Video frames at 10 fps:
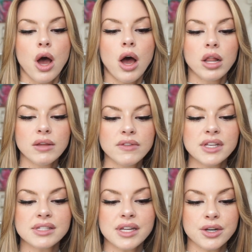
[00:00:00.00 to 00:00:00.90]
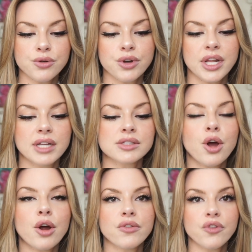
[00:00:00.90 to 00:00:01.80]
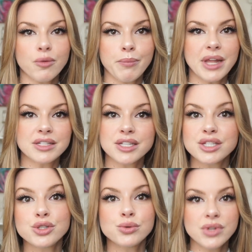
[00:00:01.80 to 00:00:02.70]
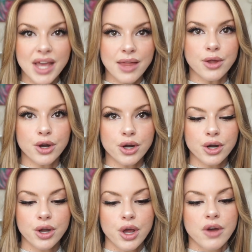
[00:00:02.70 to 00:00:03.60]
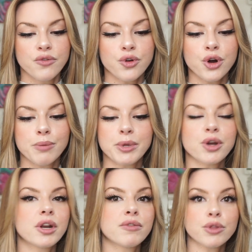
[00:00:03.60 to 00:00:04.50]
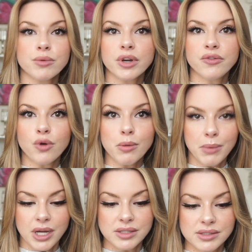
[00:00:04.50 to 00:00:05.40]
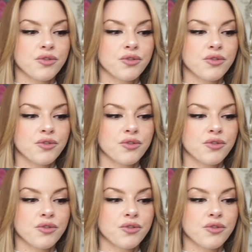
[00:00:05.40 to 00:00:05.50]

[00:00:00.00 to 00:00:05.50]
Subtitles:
All of these ingredients are fermented together for a period of 3 to 4 months.